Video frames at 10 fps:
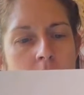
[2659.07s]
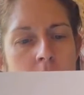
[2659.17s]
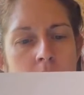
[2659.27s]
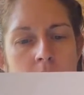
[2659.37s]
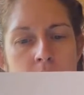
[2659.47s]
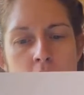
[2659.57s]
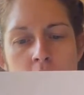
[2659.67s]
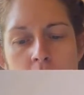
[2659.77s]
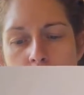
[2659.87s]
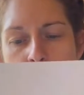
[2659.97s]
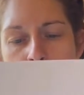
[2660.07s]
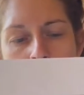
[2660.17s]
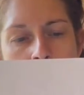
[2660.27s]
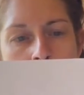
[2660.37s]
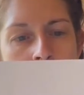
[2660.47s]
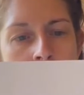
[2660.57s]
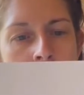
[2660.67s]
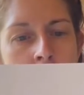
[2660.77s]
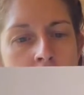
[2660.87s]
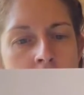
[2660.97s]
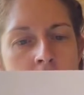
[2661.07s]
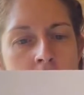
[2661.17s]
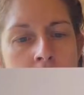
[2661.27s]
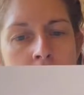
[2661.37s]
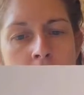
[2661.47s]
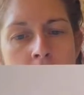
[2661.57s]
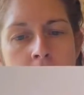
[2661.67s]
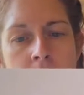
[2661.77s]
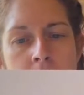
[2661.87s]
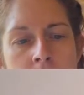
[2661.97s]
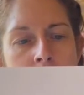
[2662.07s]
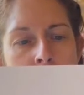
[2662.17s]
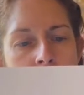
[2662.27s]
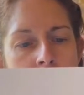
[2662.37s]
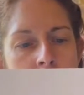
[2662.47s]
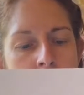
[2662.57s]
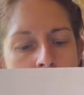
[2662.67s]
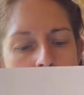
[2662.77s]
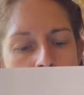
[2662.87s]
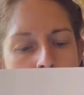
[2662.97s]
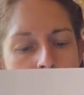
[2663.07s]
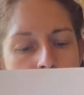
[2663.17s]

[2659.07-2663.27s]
And then I've got a little border, and then I was going to do the flowers on,